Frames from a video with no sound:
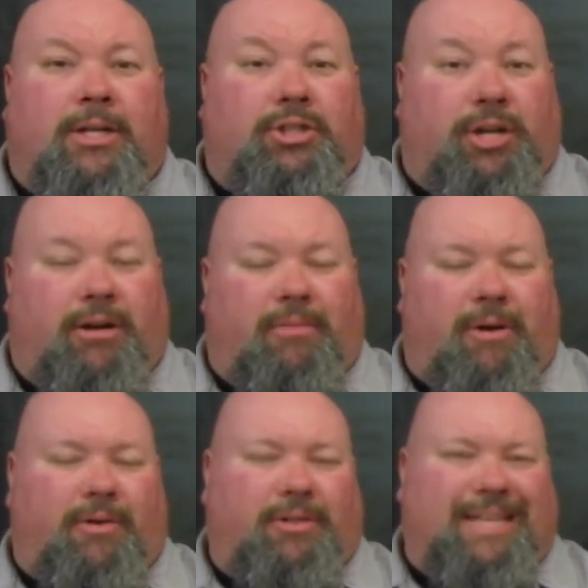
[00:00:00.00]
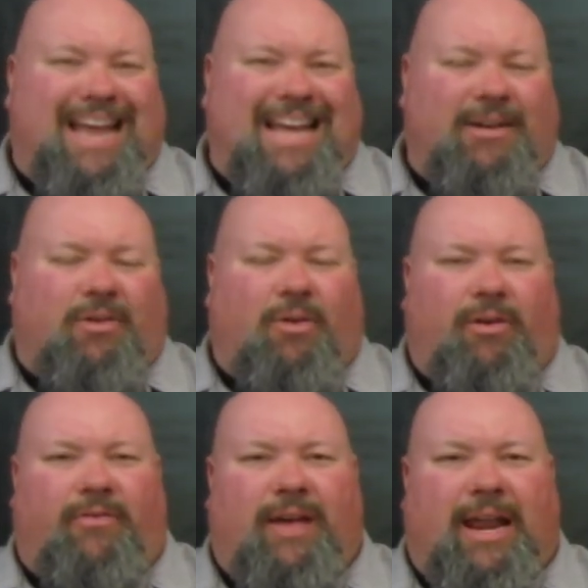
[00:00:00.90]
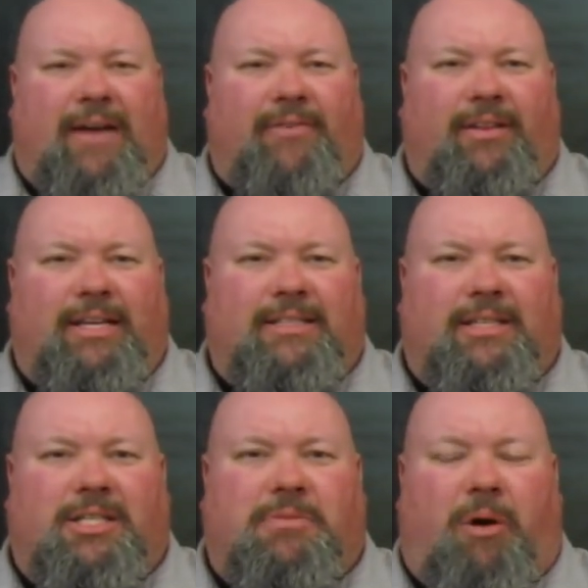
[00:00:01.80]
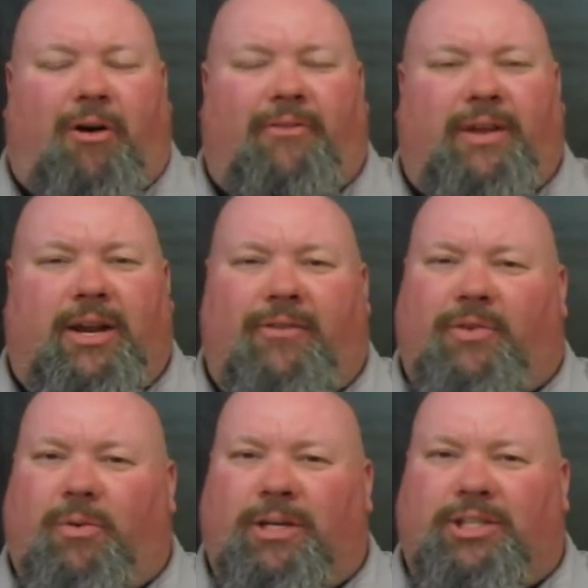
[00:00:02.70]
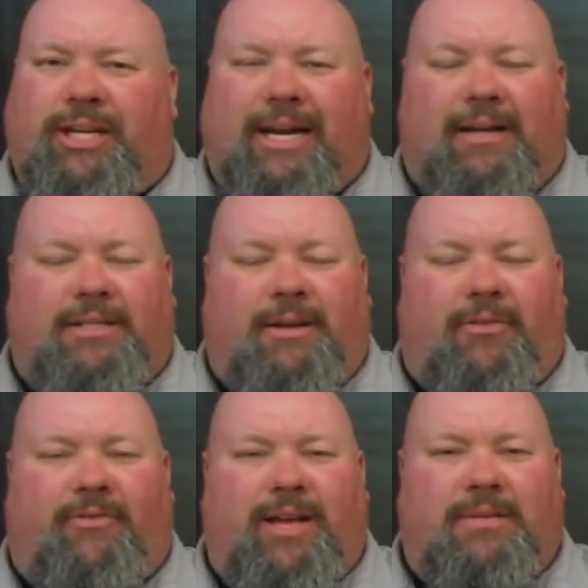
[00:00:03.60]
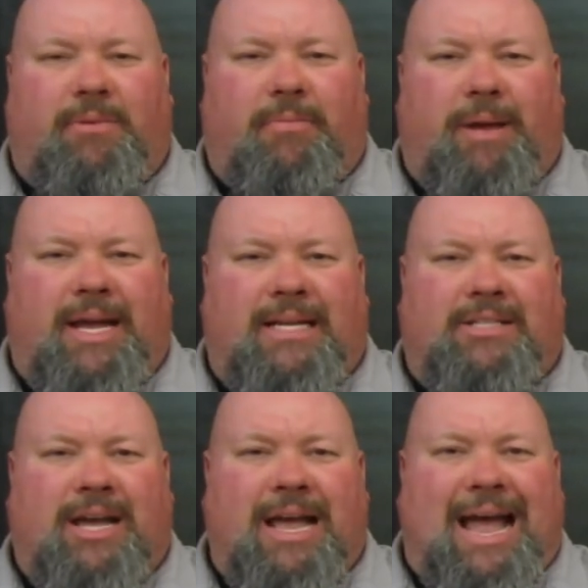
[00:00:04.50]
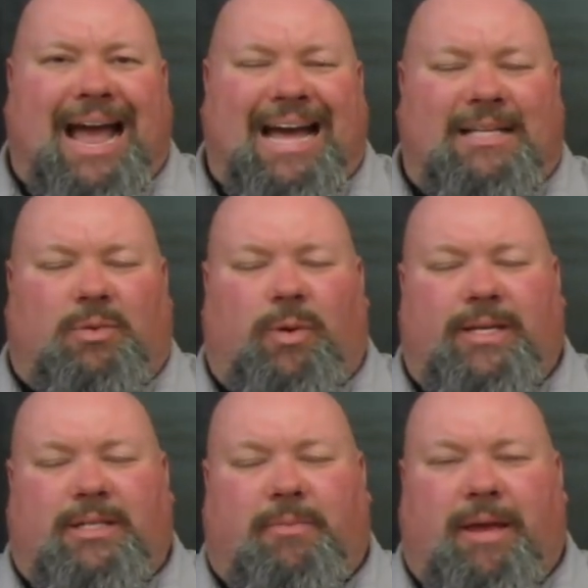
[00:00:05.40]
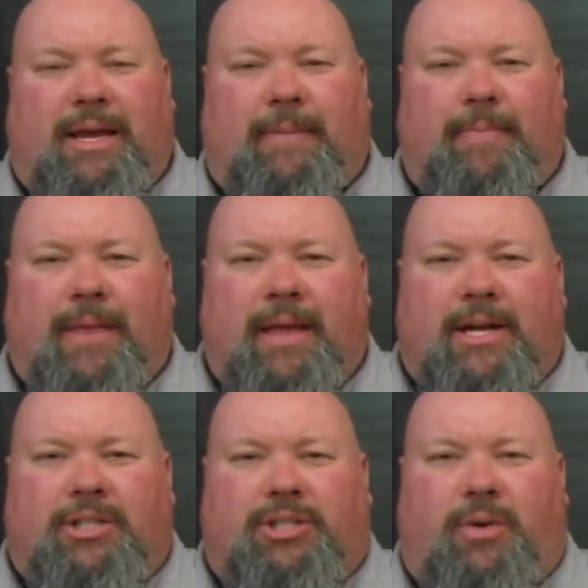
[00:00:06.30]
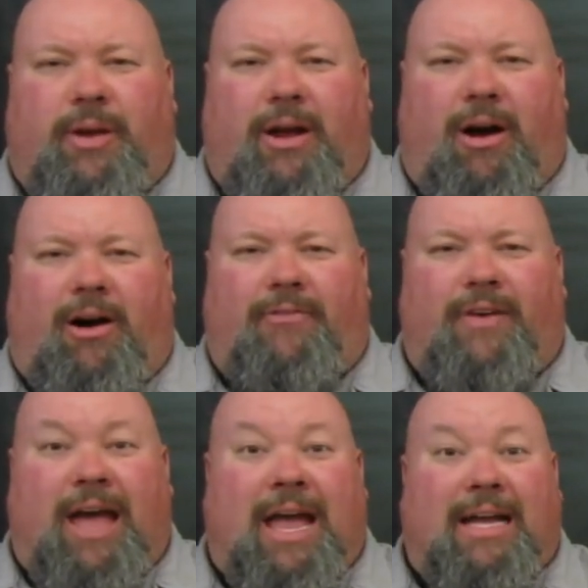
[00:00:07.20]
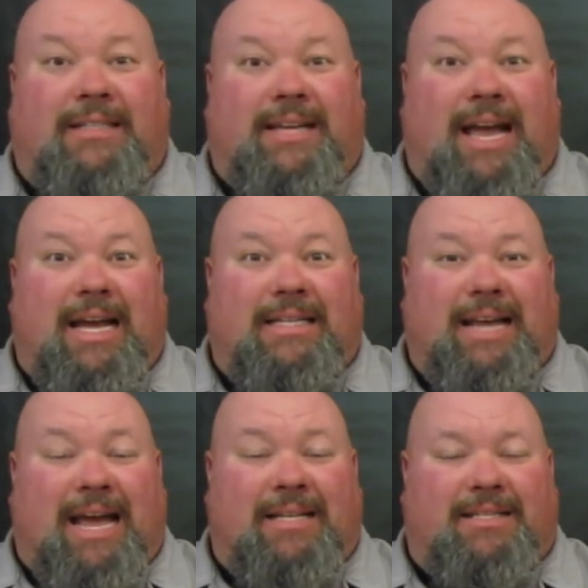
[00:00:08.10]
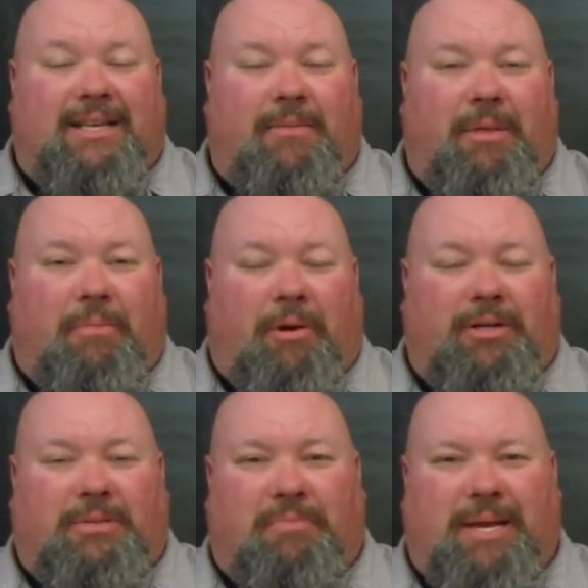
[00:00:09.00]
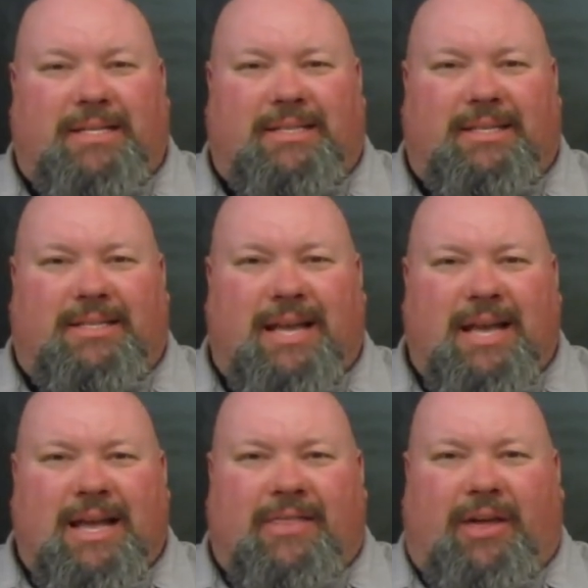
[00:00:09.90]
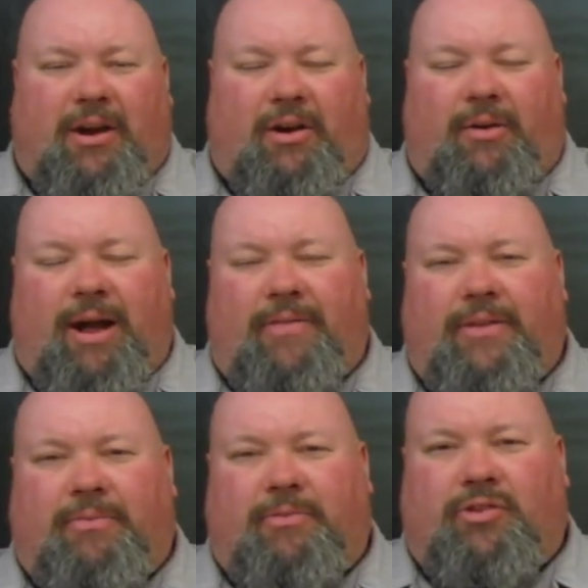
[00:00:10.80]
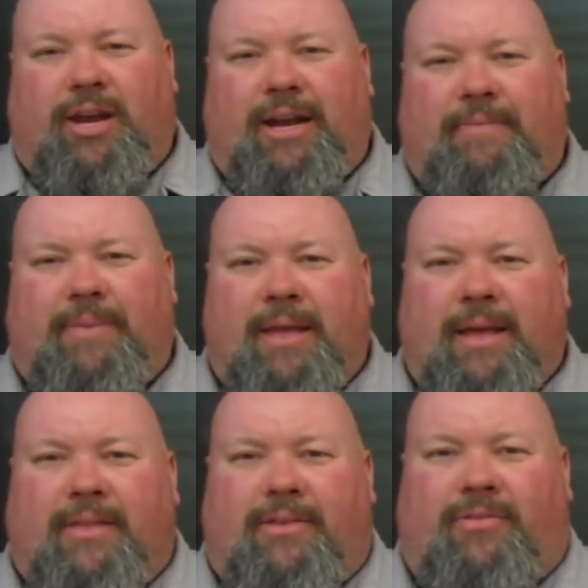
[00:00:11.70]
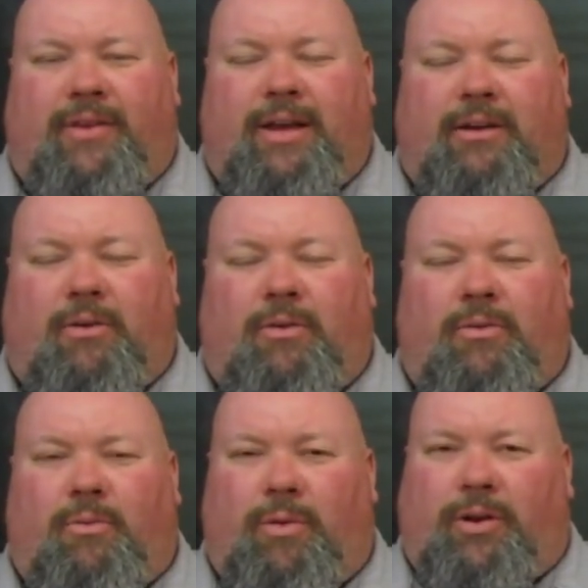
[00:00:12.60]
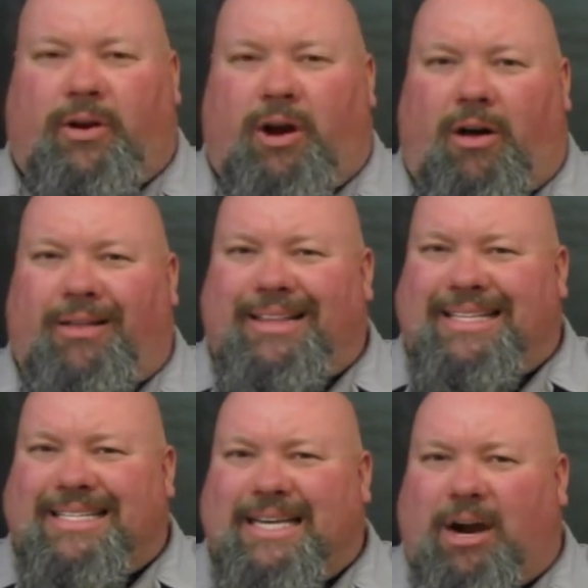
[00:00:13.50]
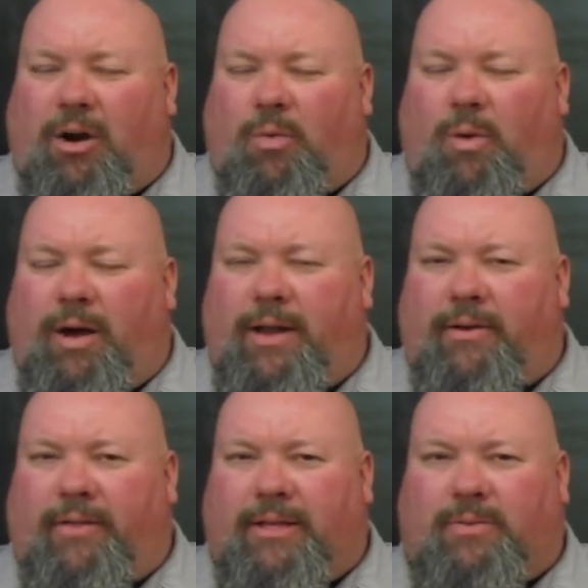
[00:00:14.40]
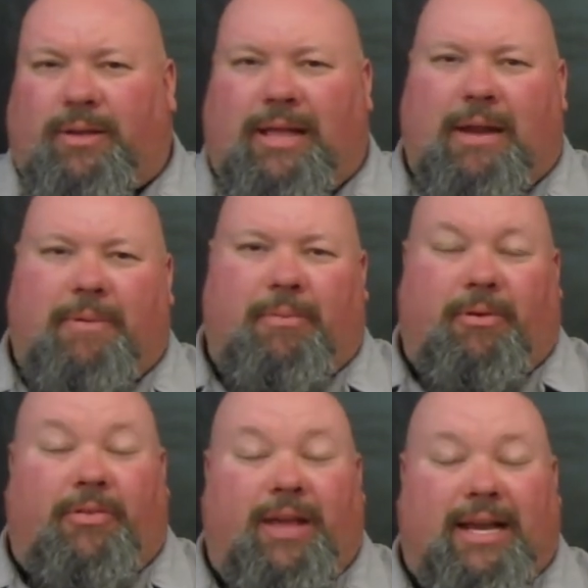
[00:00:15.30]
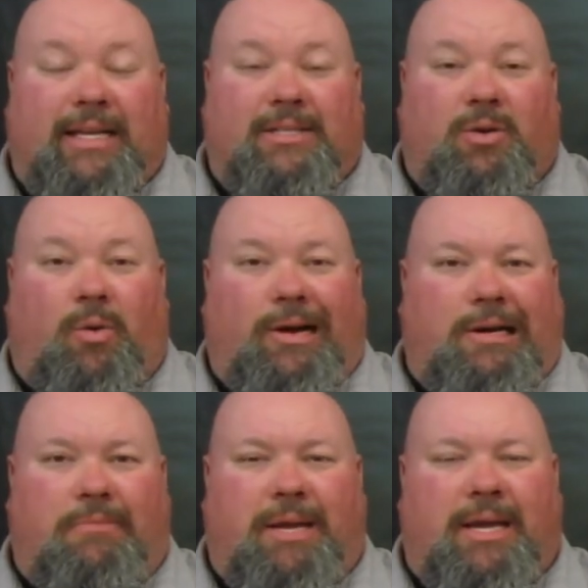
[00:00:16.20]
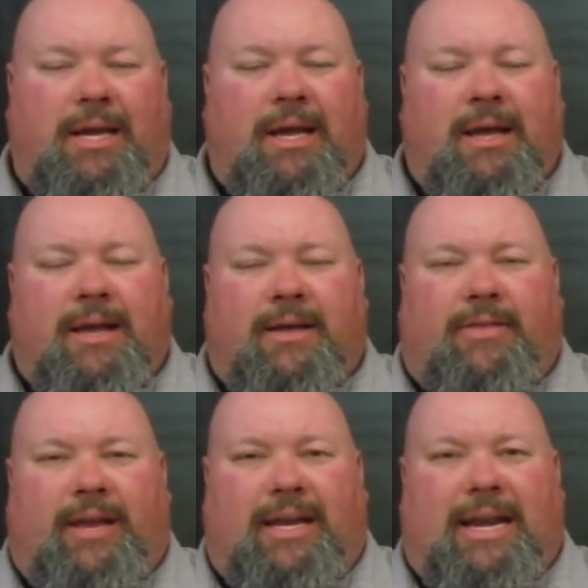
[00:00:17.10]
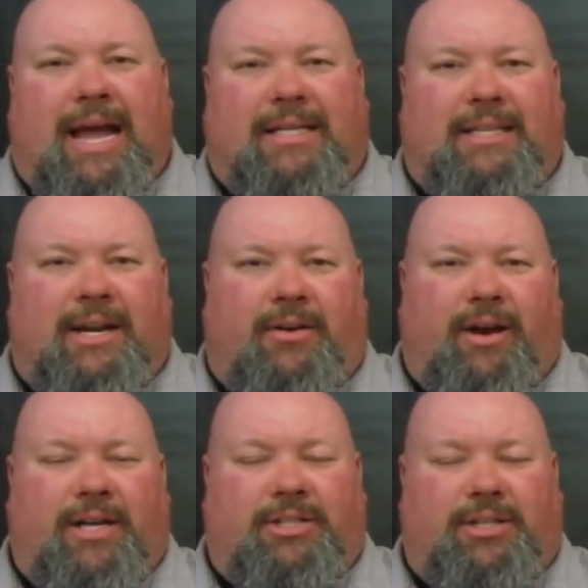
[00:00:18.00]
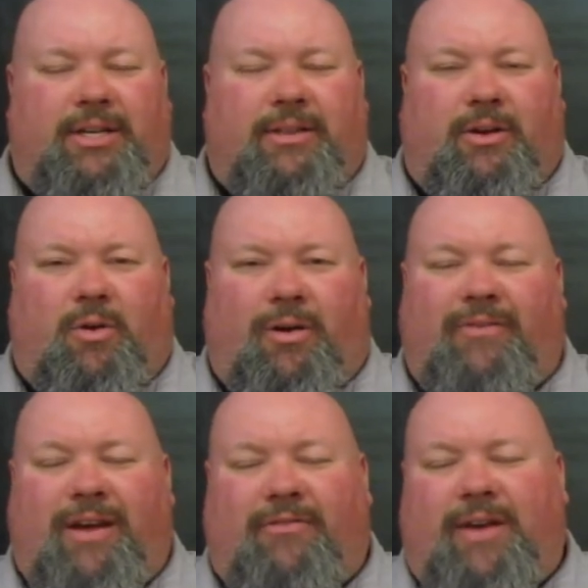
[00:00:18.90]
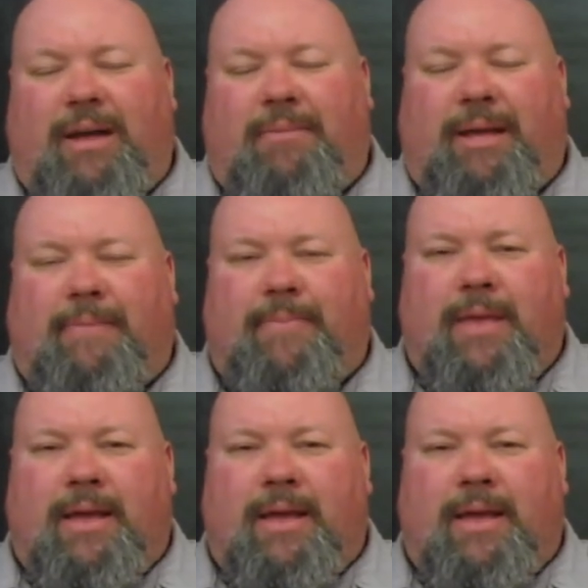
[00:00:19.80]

General Motors and Corvette have released a small video. If you want to check it out, it's on the Facebook page as we speak, showing off a date and some of the parts and pieces that are around this machine. This vehicle, what they're calling the ZR1, or that's what a lot of people are thinking is going to be the next iteration in the Corvette family.